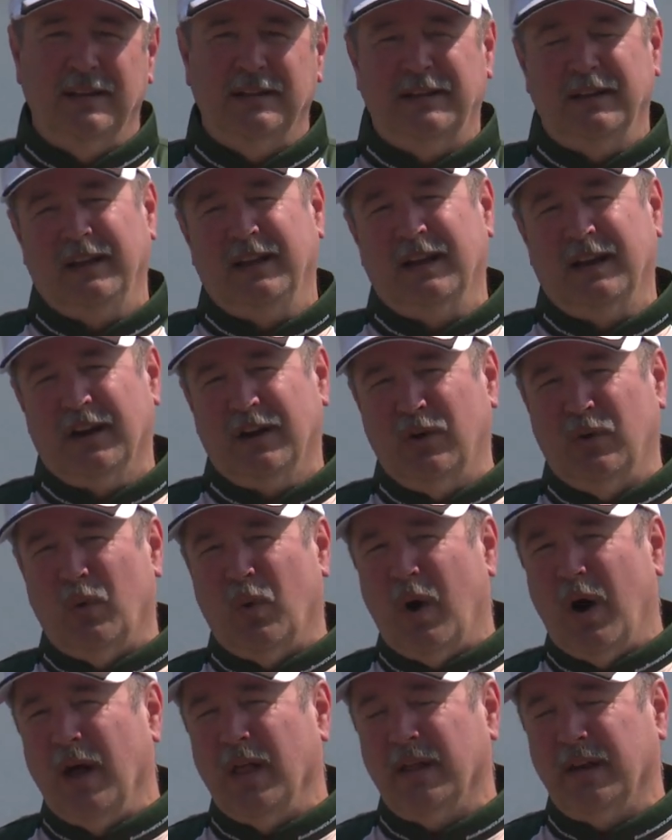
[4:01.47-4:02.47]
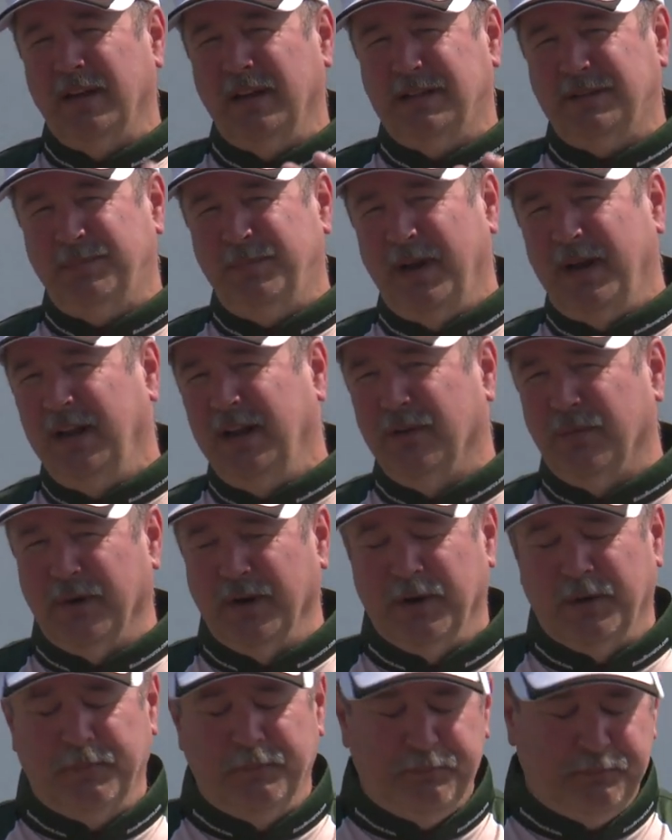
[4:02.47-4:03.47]
to get a quality spinning
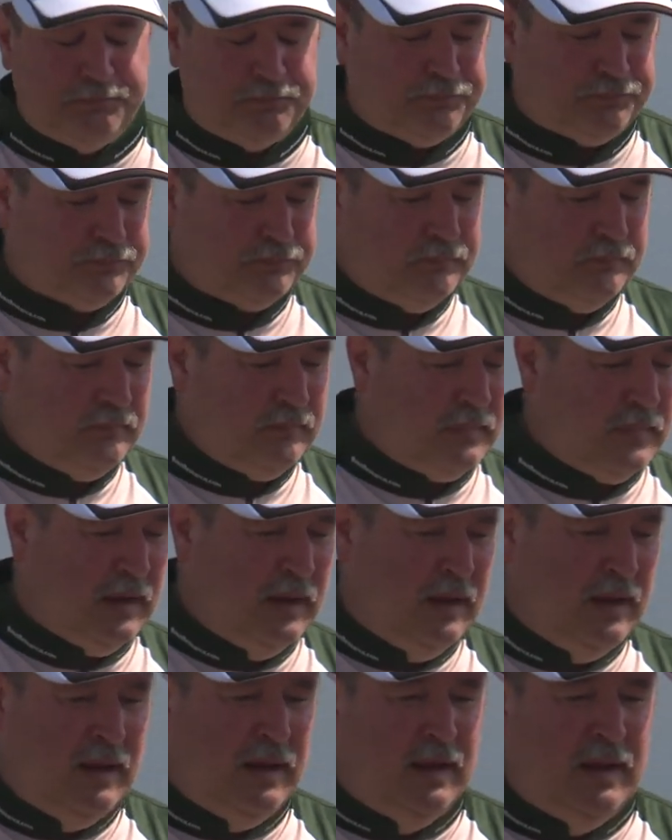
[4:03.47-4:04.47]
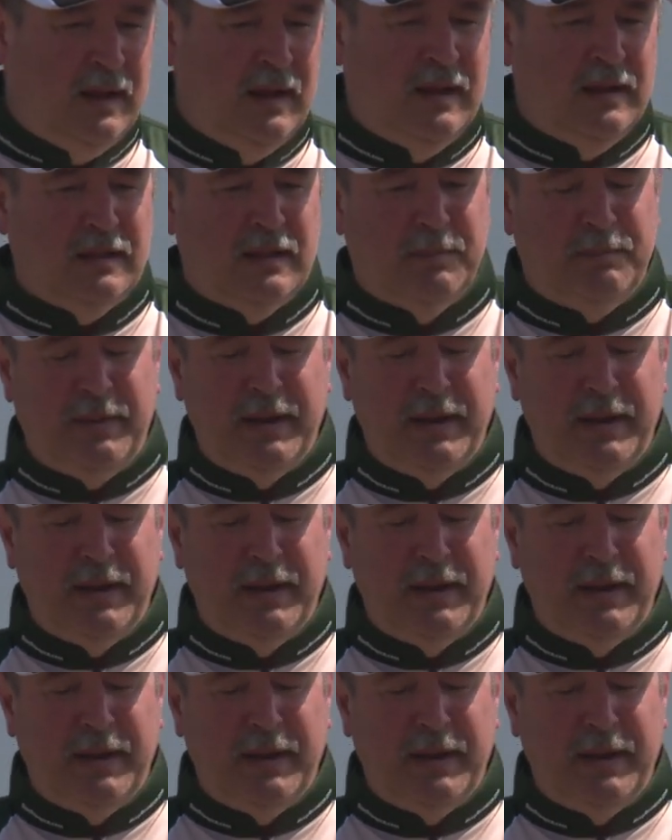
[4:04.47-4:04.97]
reel. The